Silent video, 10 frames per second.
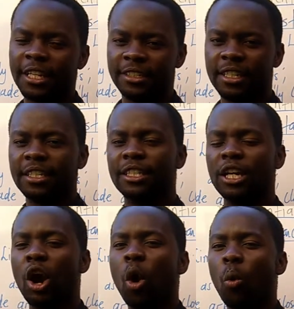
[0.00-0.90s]
exists,
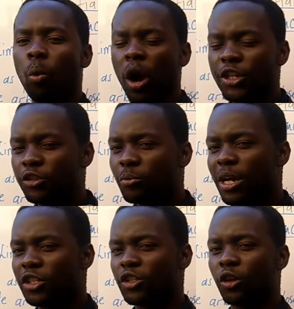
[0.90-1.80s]
what you
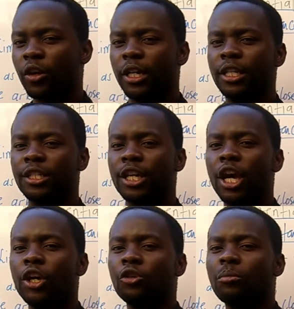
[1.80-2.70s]
must know is
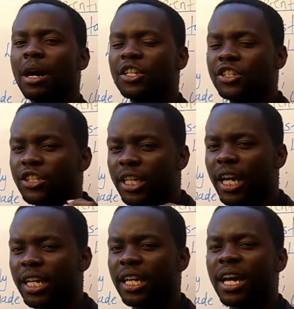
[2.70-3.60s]
you must
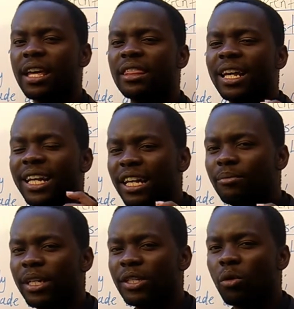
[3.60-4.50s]
check the
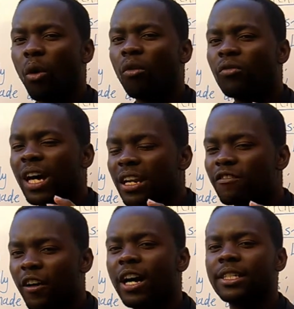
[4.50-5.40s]
limit of
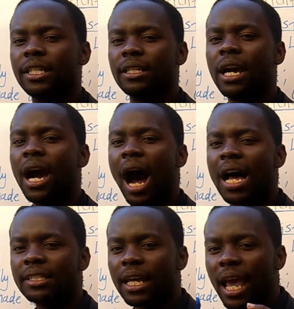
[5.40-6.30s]
that function
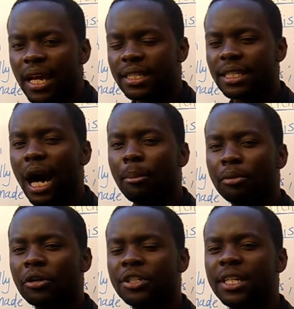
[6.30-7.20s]
as x
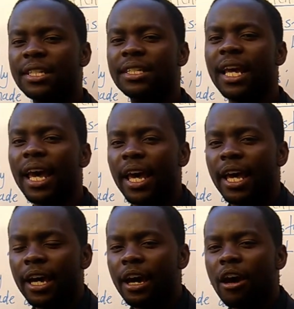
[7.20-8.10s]
approaches
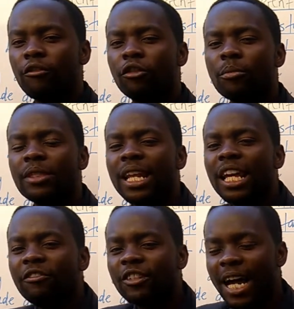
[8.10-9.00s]
a from the
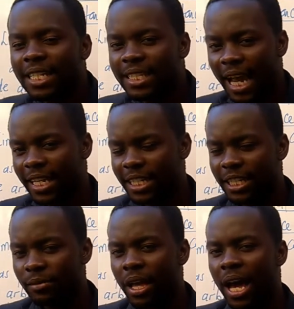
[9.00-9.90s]
left hand side